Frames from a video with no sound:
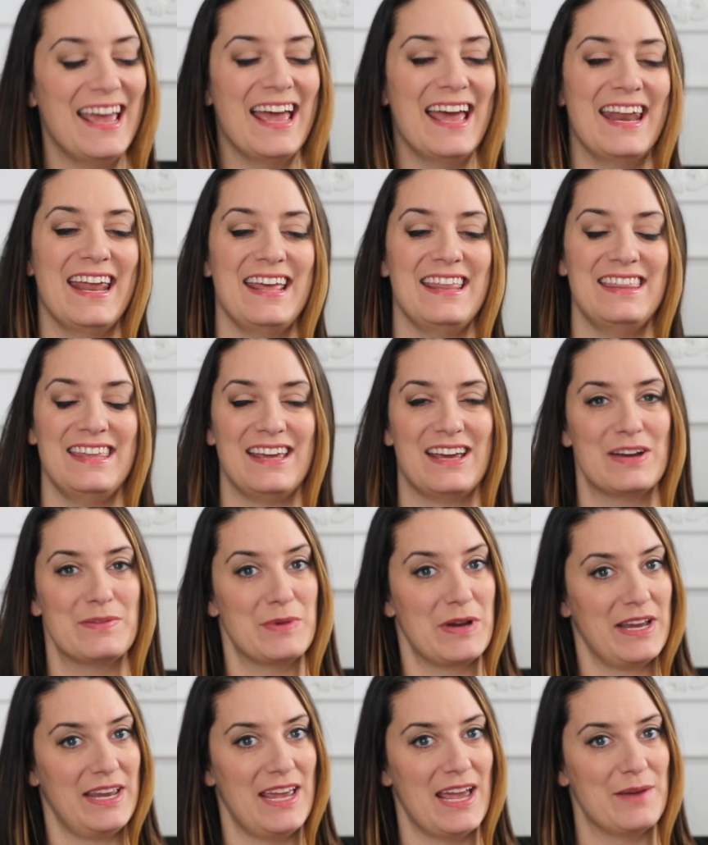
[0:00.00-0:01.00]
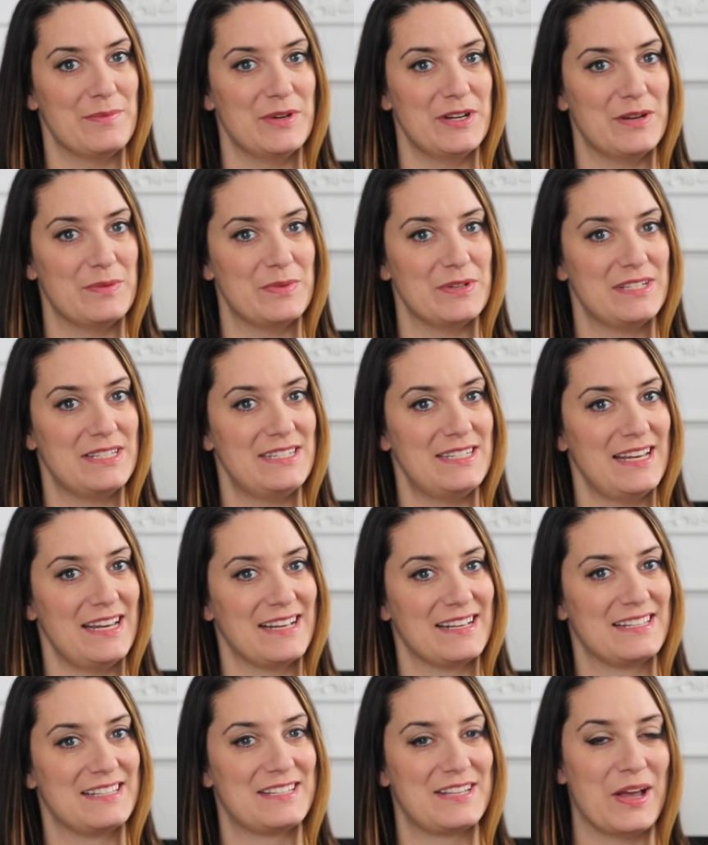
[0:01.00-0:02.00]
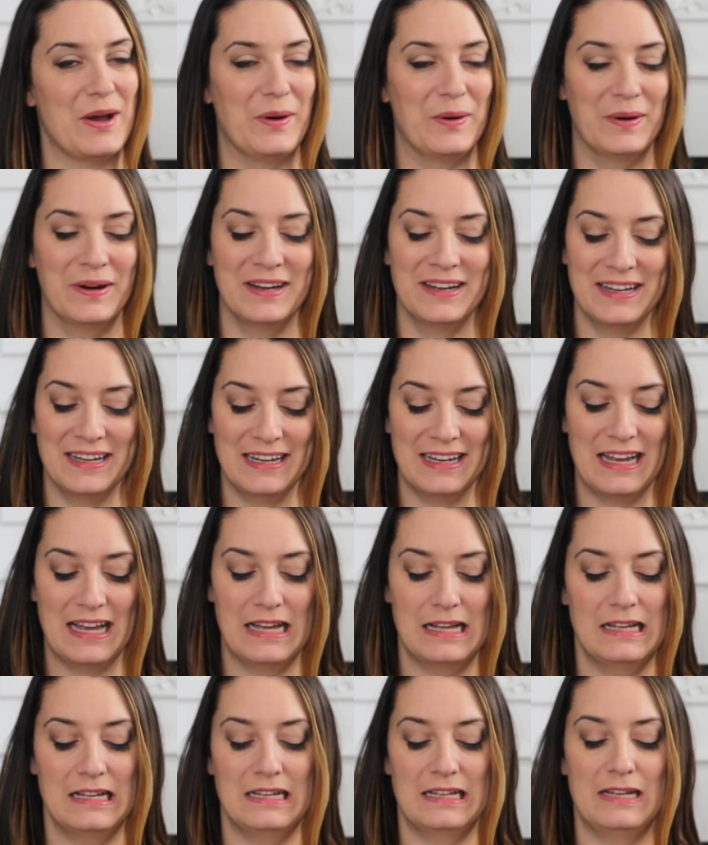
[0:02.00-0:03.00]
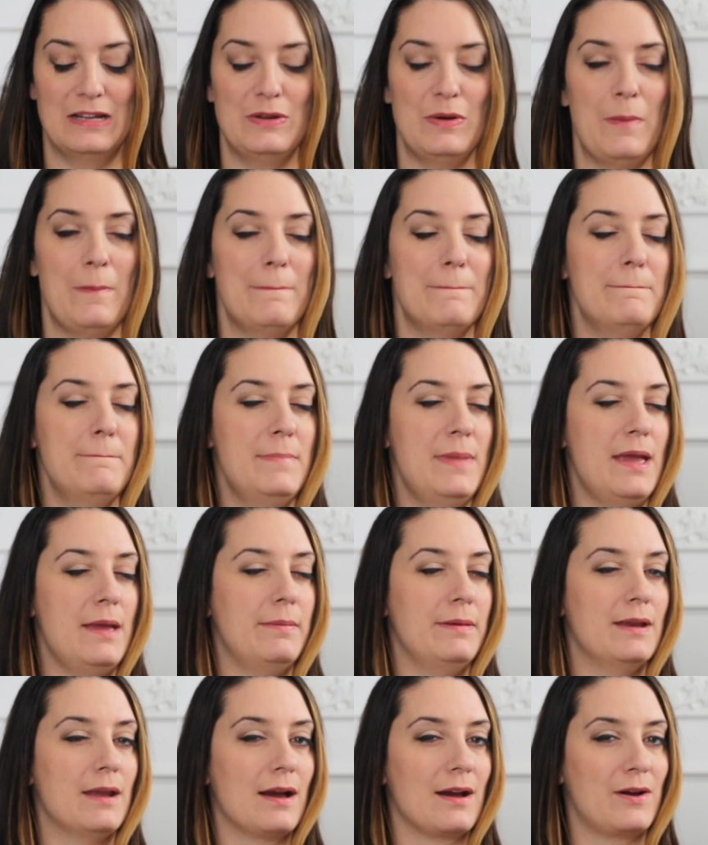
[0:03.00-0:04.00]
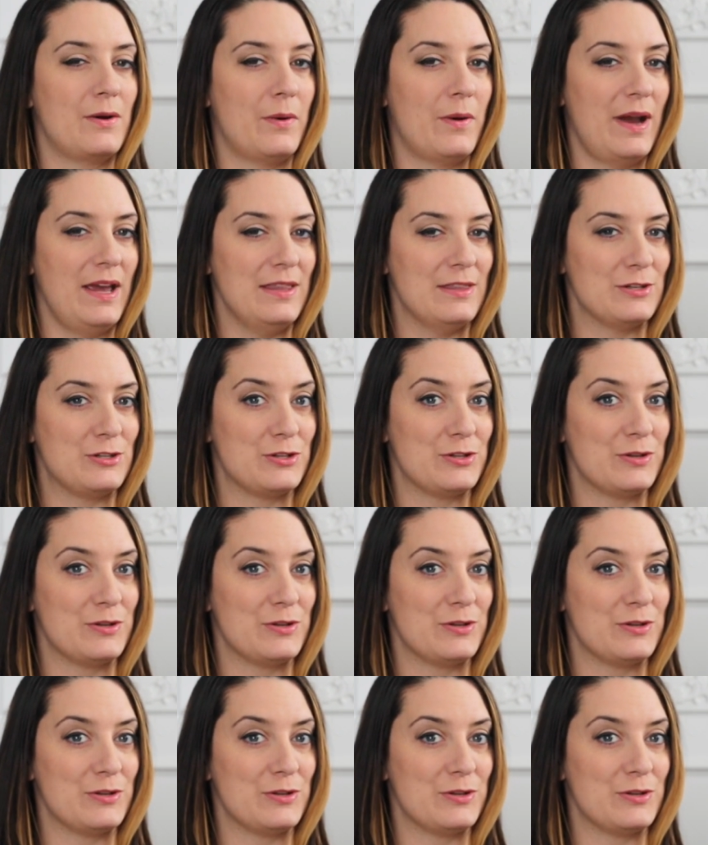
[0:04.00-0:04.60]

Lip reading: And I think I'm on camera number 6, so maybe not quite the